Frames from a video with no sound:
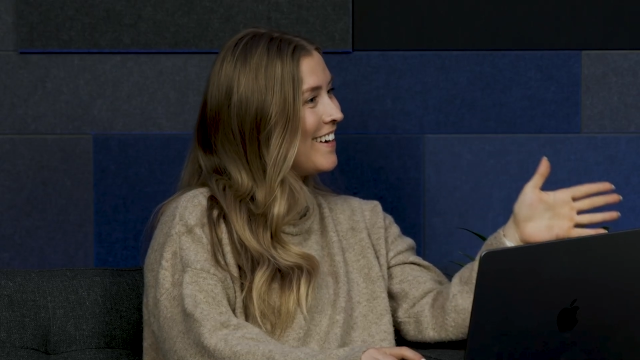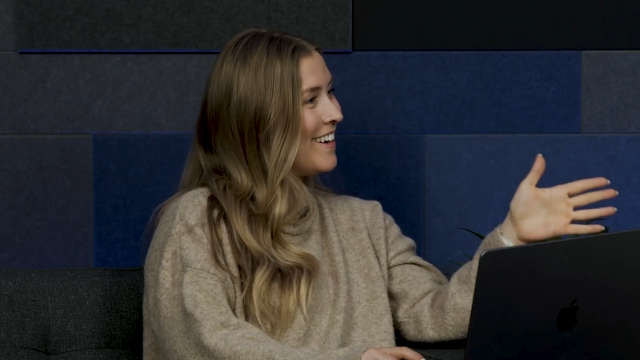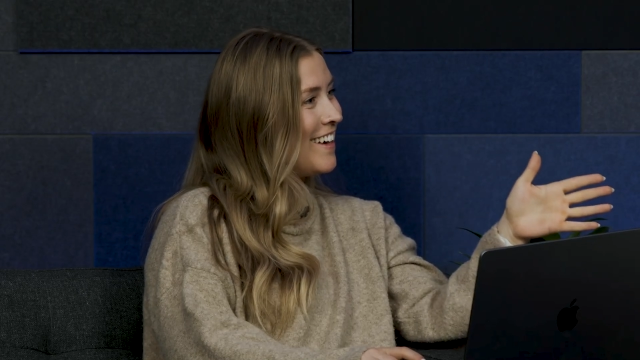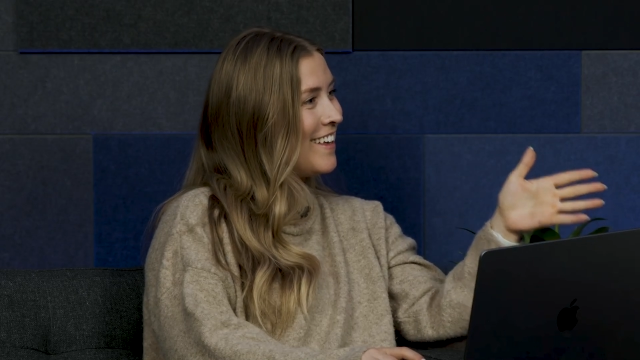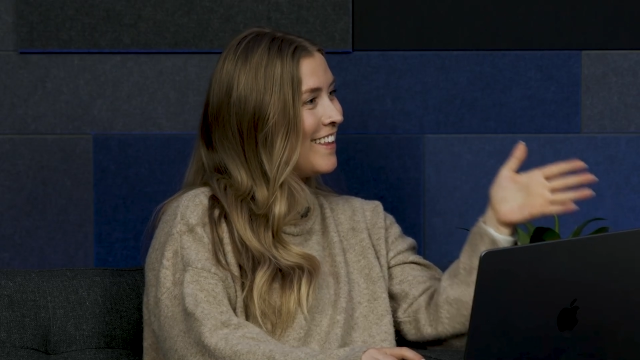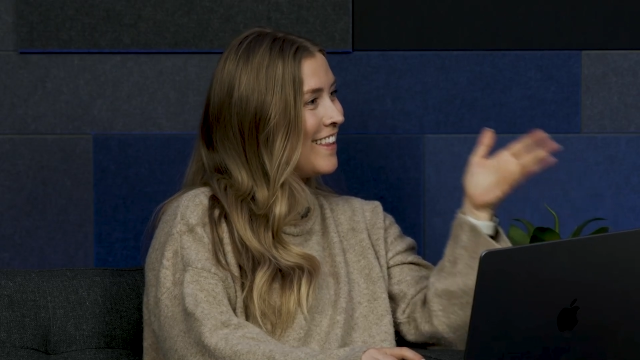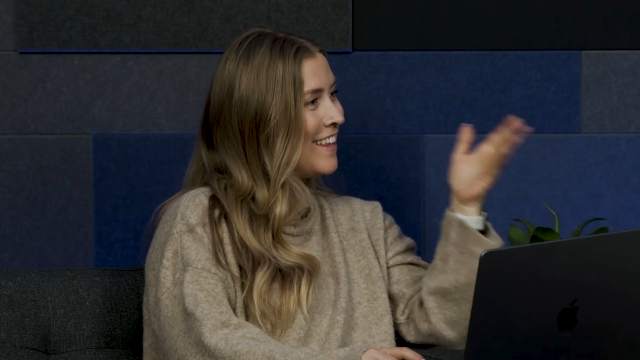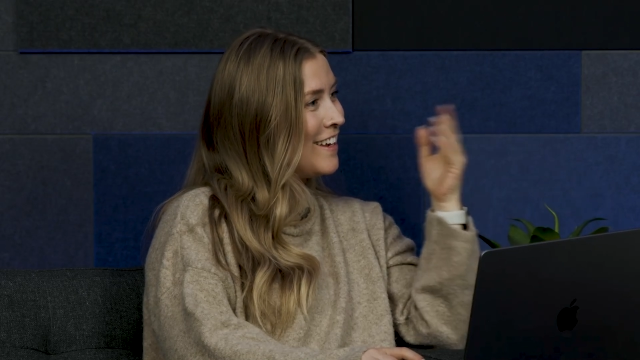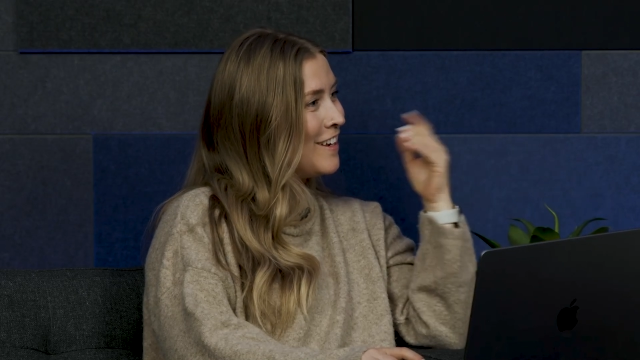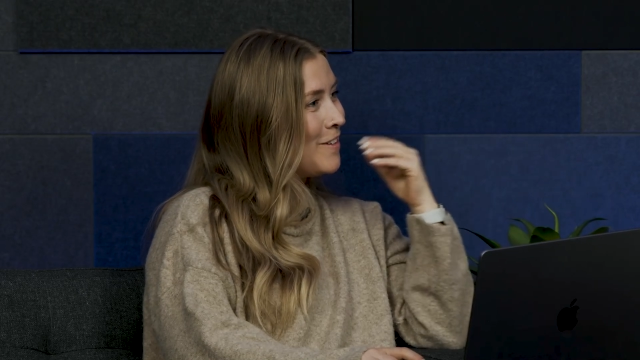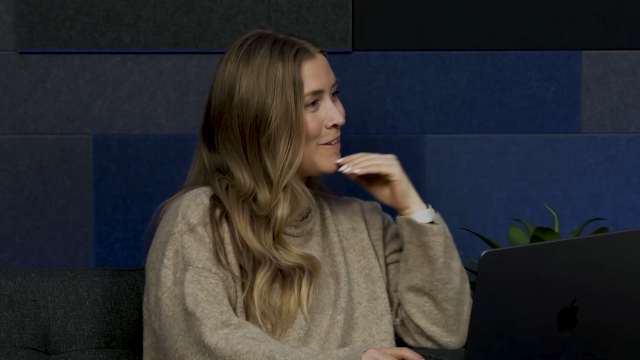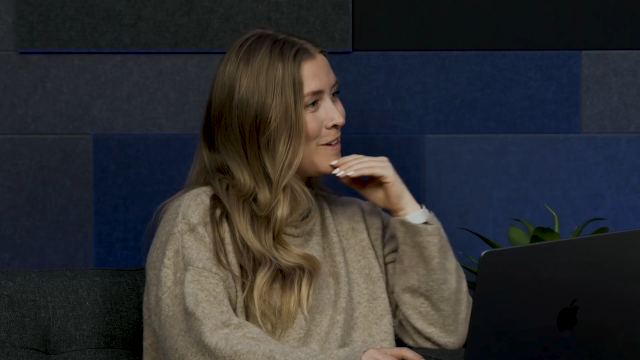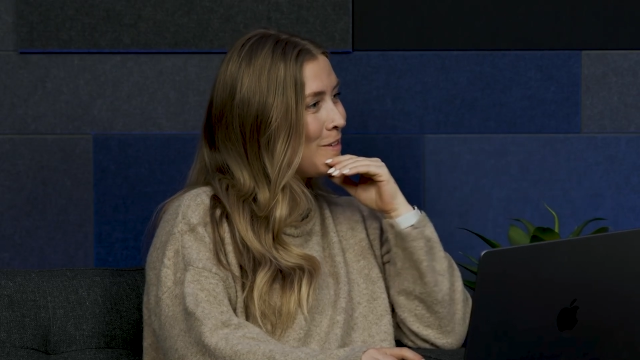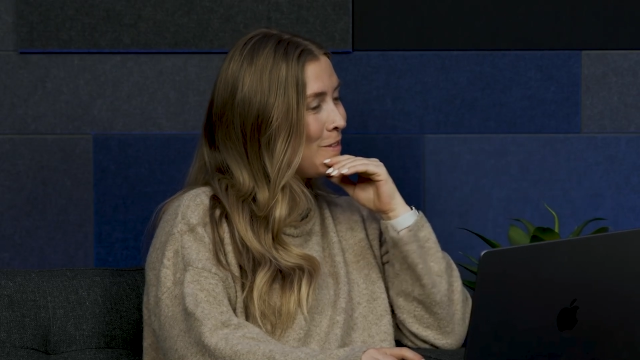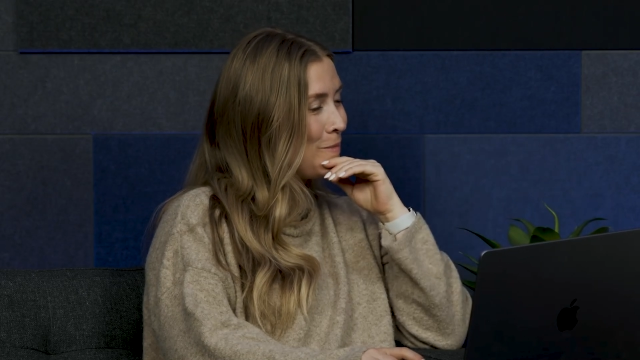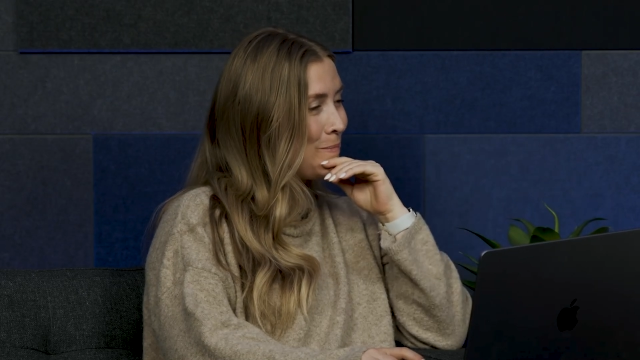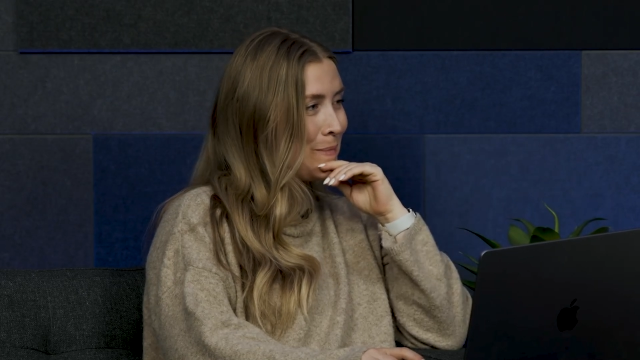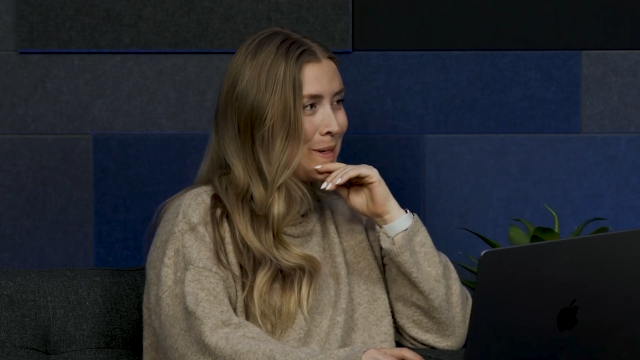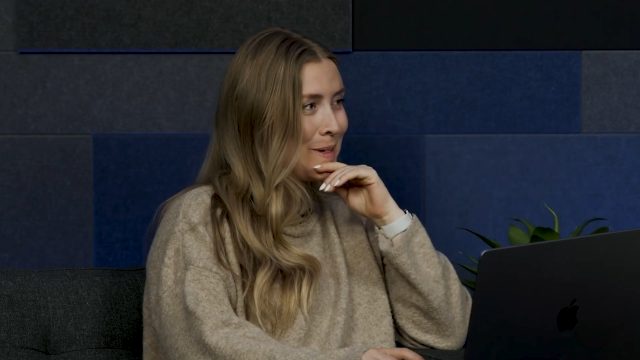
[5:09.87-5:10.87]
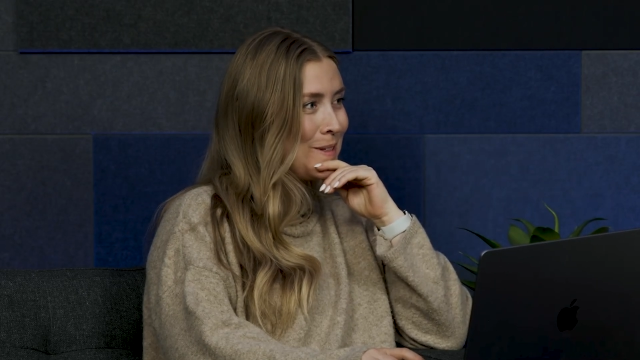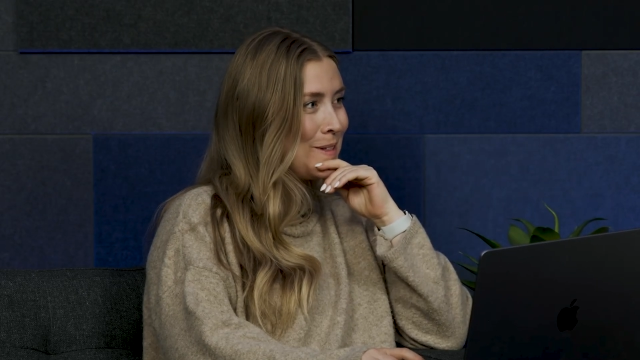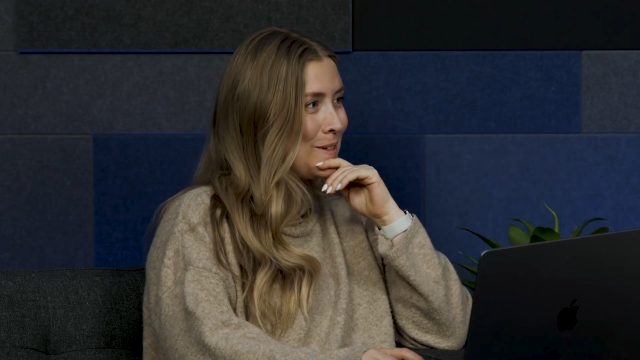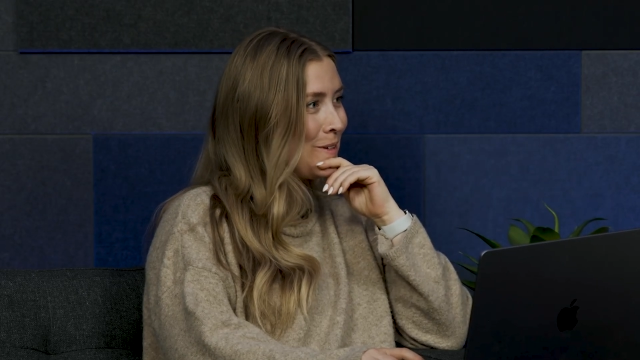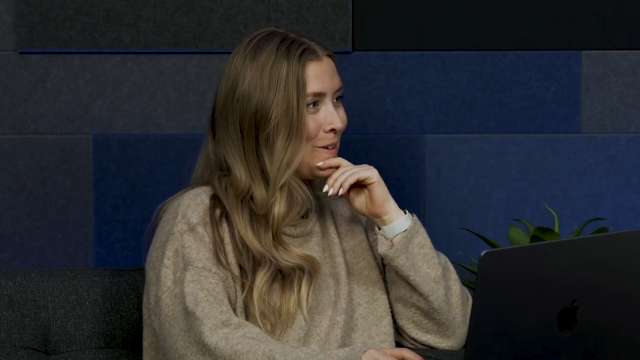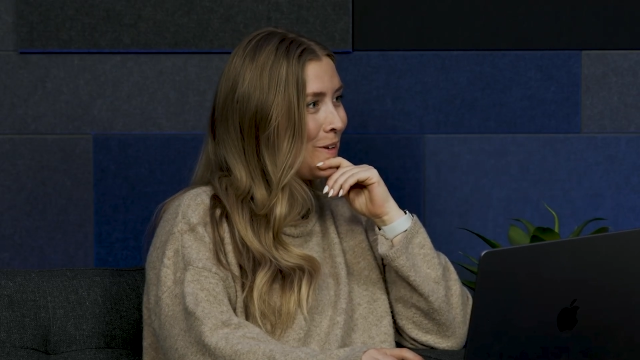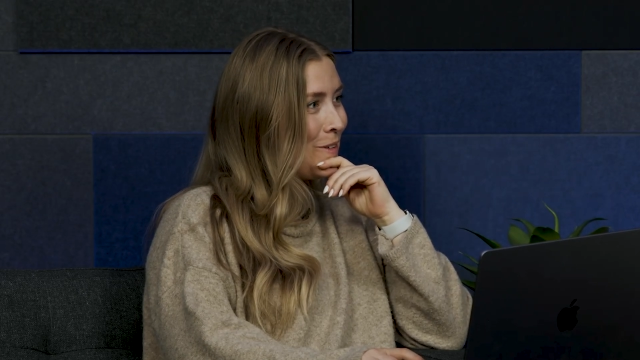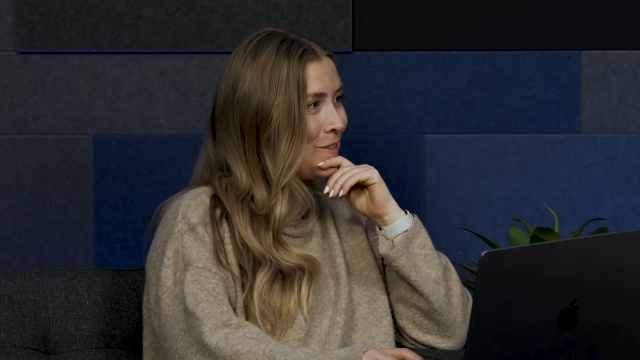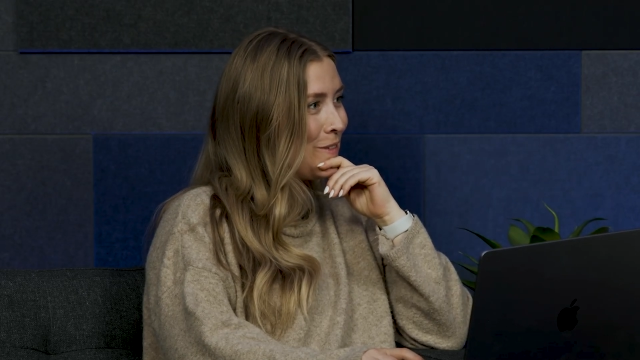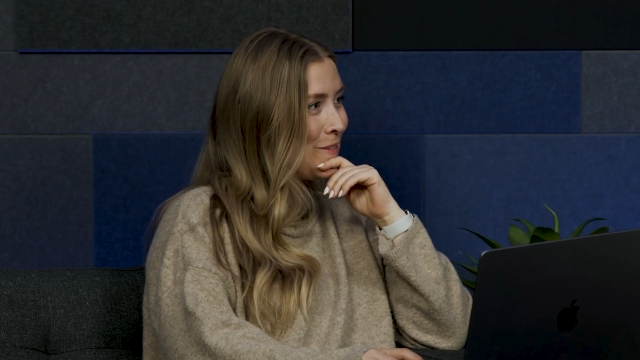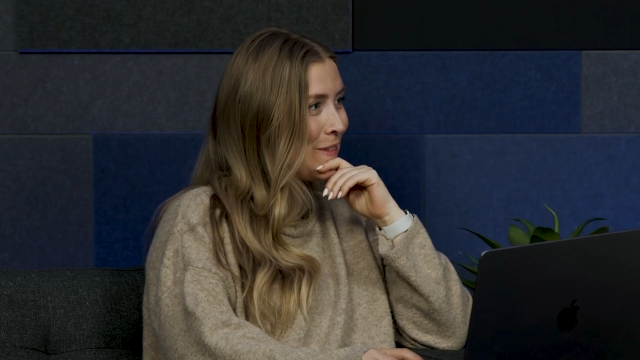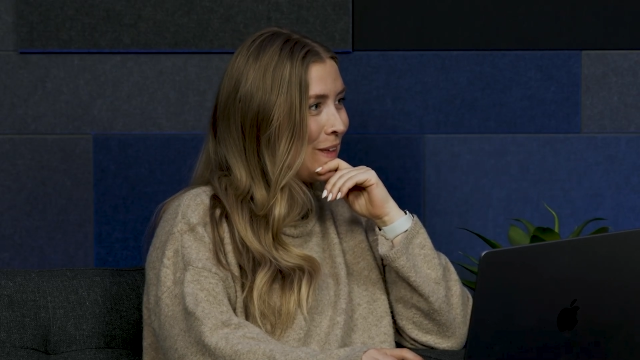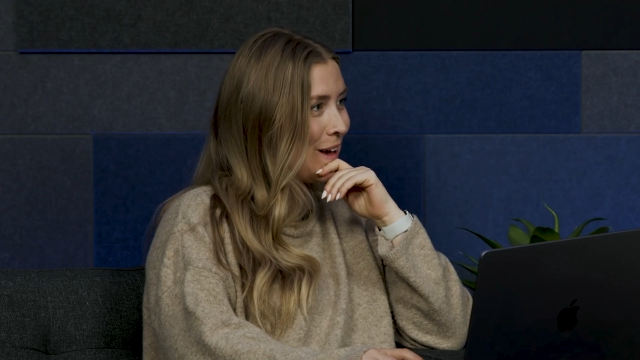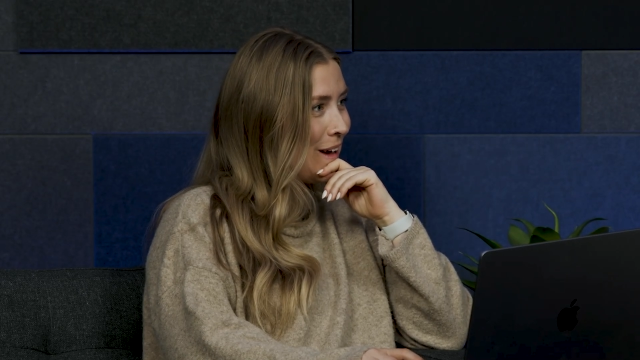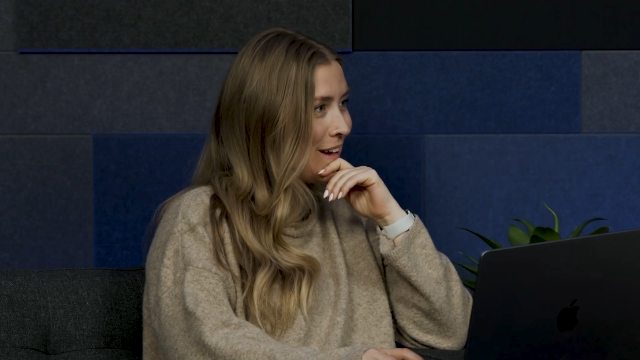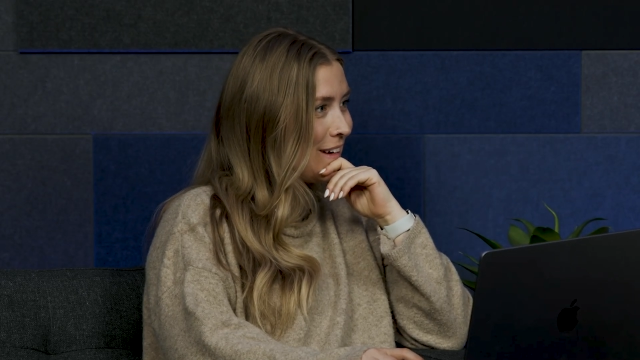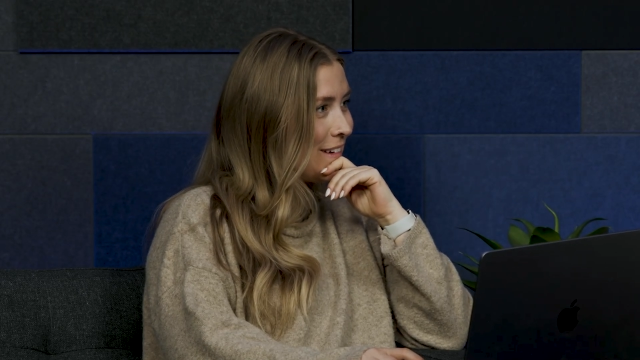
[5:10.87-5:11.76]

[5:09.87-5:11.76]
And then you can build and grow from there.